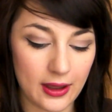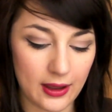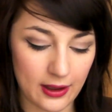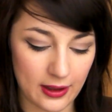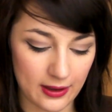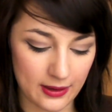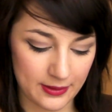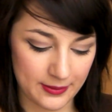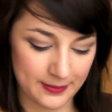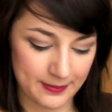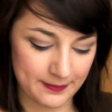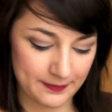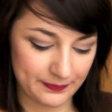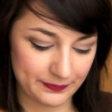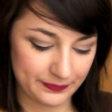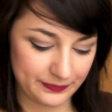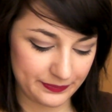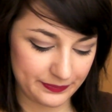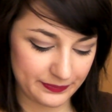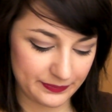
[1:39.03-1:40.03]

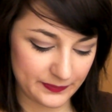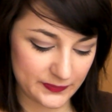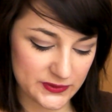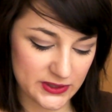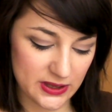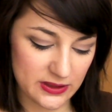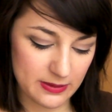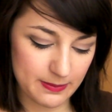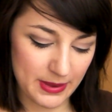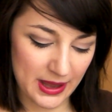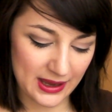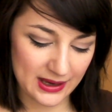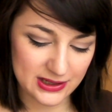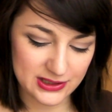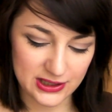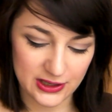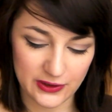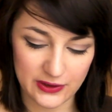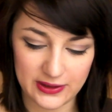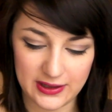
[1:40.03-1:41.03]
So the
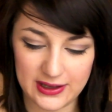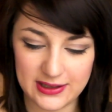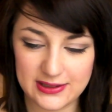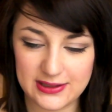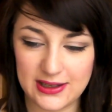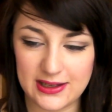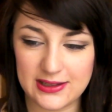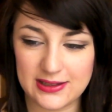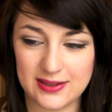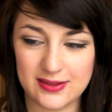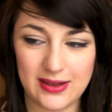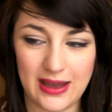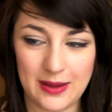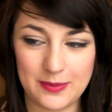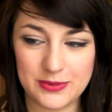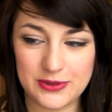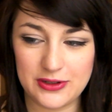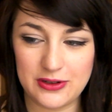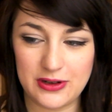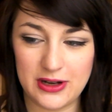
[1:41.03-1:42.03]
packaging on this is
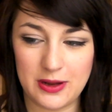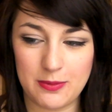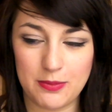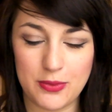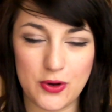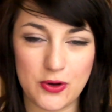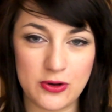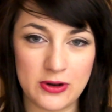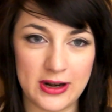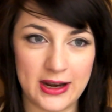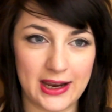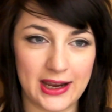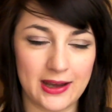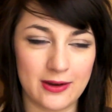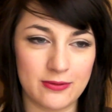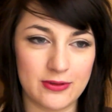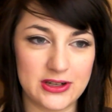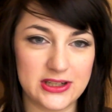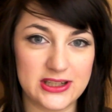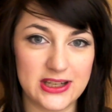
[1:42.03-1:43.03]
absolutely appalling
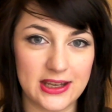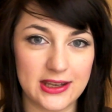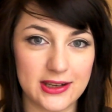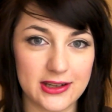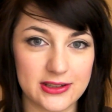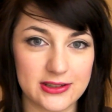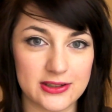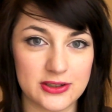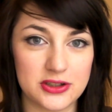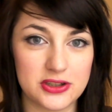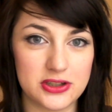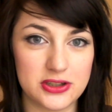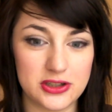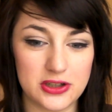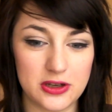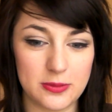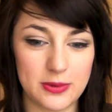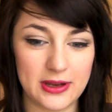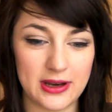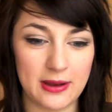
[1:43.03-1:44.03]
and ridiculous and
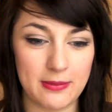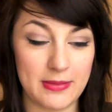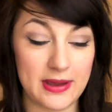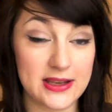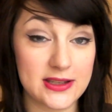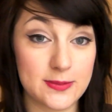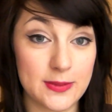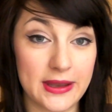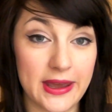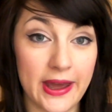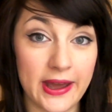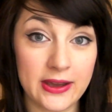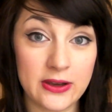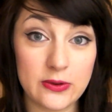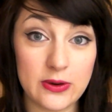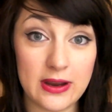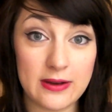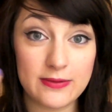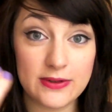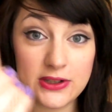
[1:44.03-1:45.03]
stupid and makes me
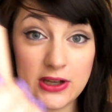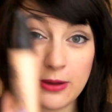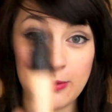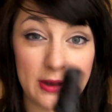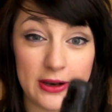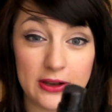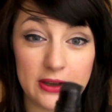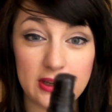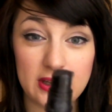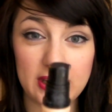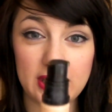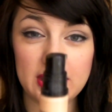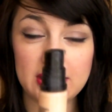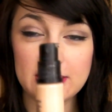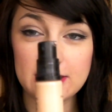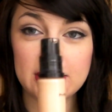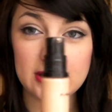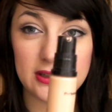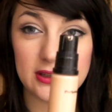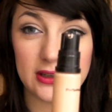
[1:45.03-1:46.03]
angry every time I look at
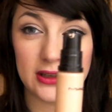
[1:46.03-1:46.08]
it.